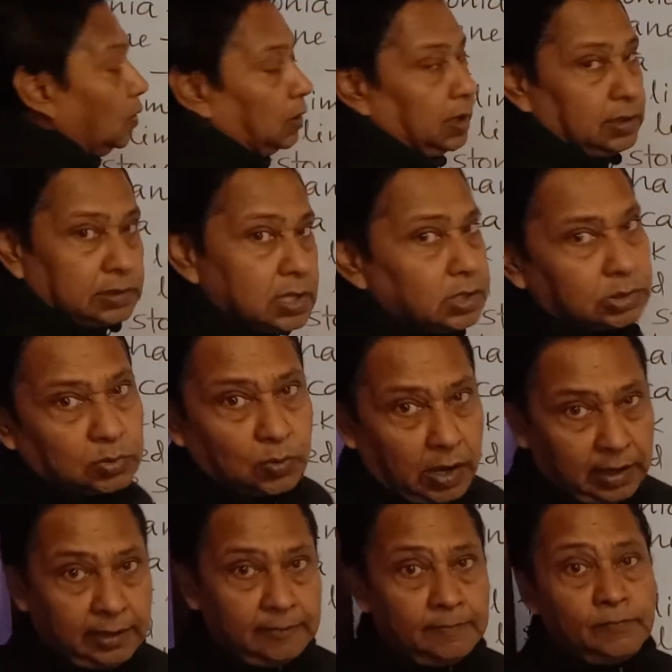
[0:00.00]
okay. This
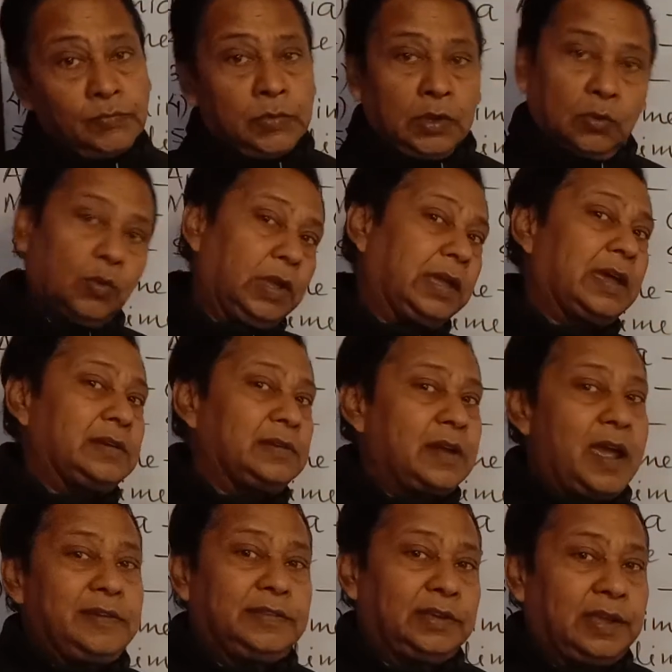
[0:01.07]
way we can
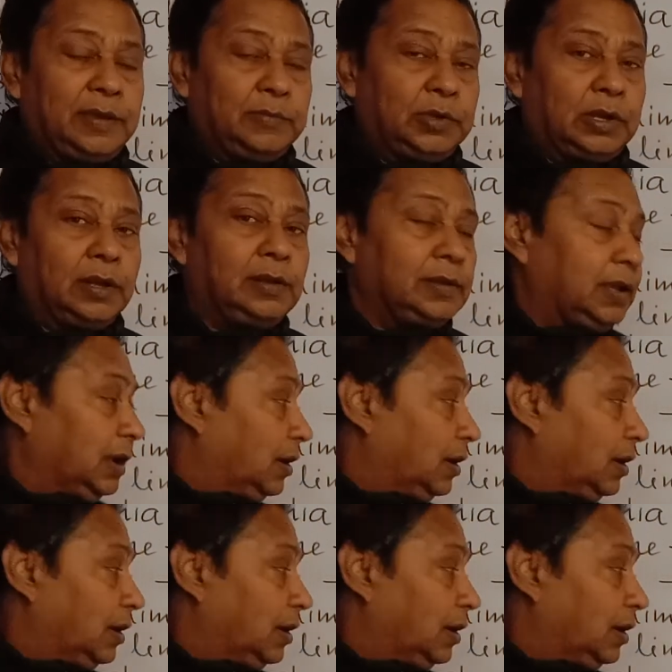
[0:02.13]
write the chemical